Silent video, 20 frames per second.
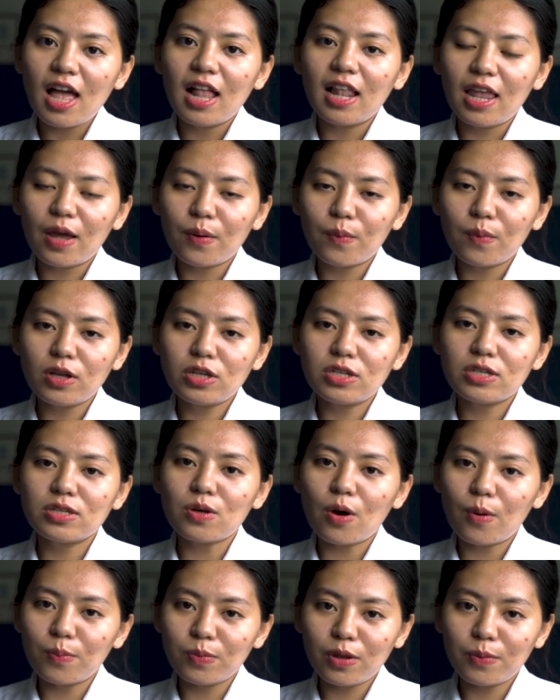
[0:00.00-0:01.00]
Language is
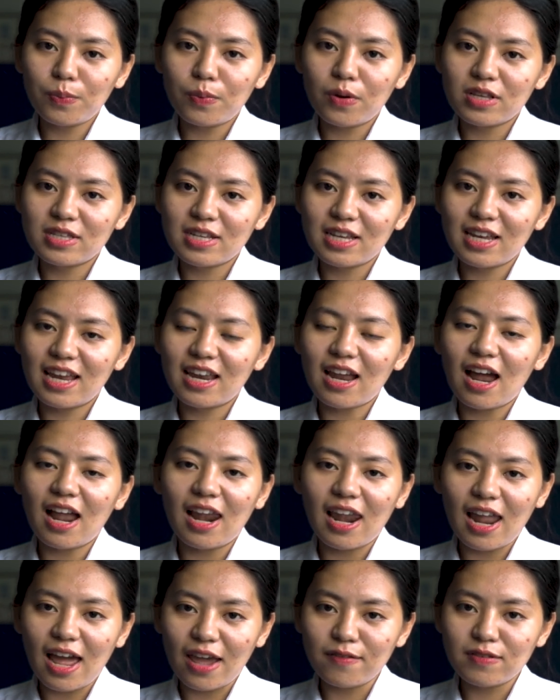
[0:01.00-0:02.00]
omnipresent in our
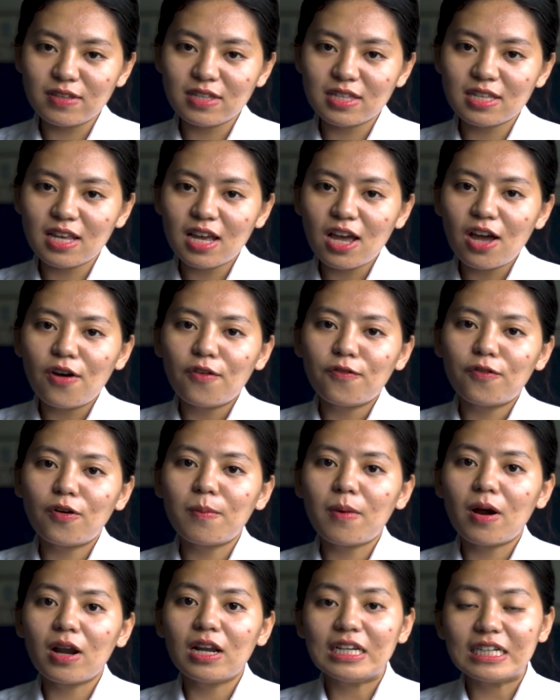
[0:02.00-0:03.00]
lives,
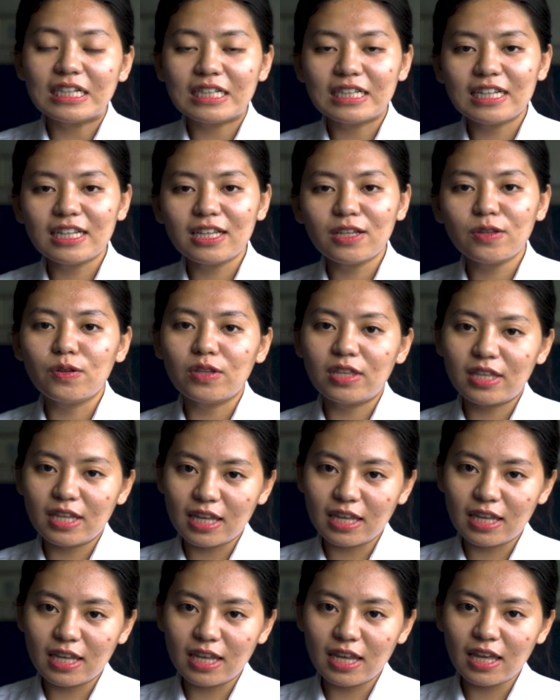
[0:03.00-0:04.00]
from our learning to
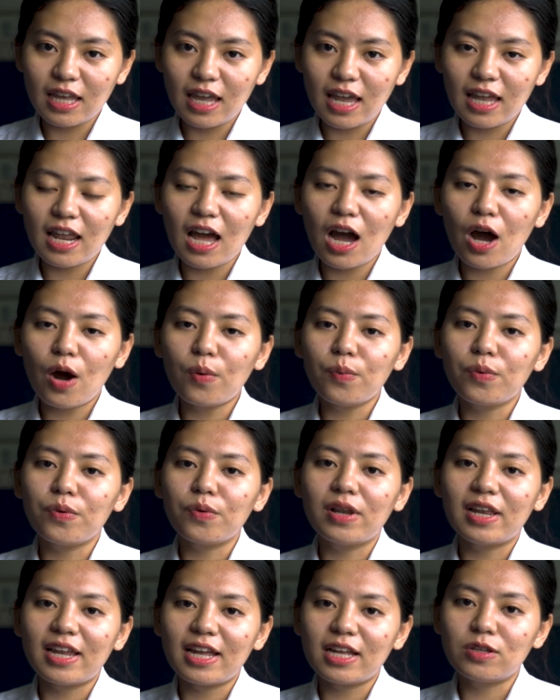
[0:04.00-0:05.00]
thinking and how we
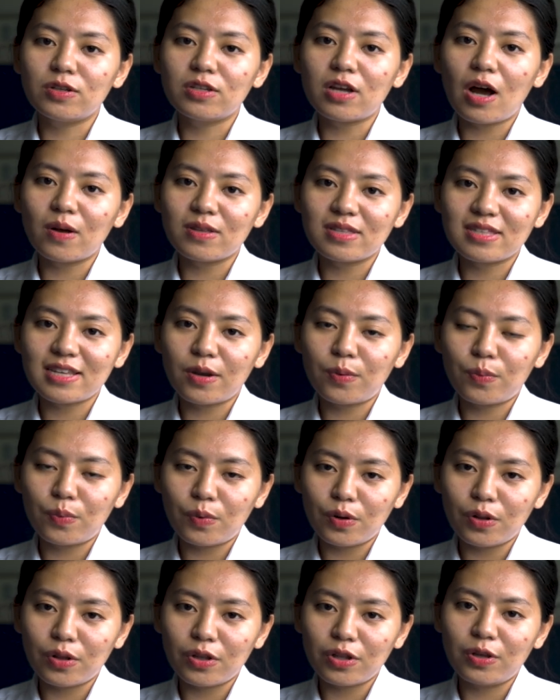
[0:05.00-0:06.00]
relate to the outside
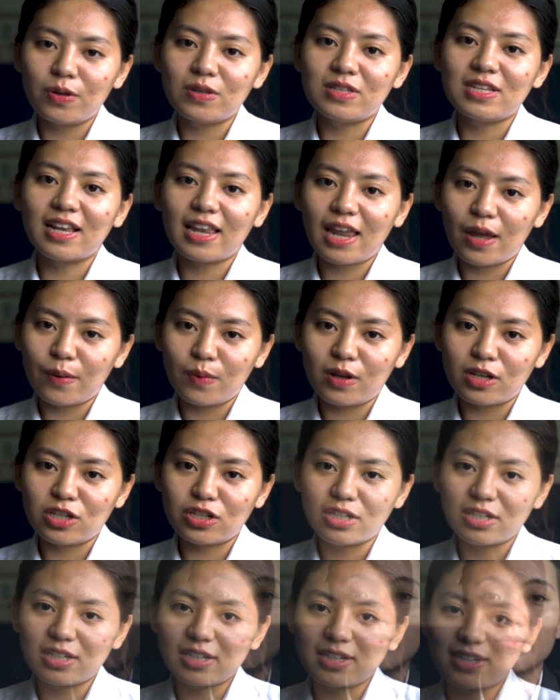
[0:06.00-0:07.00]
world using
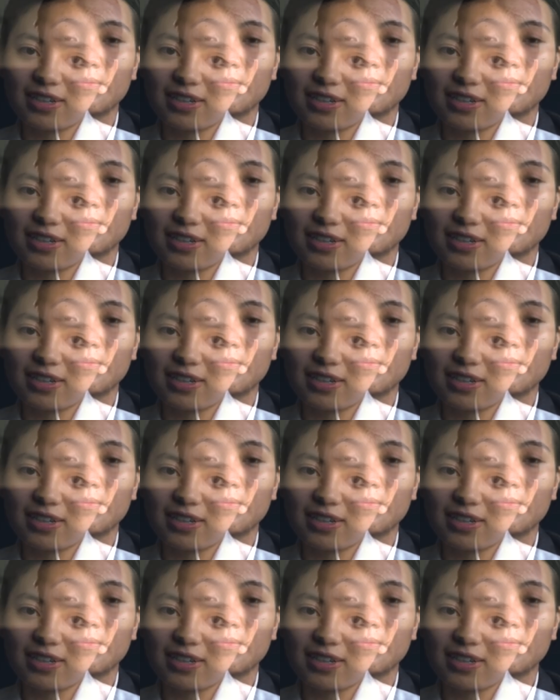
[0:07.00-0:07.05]
language.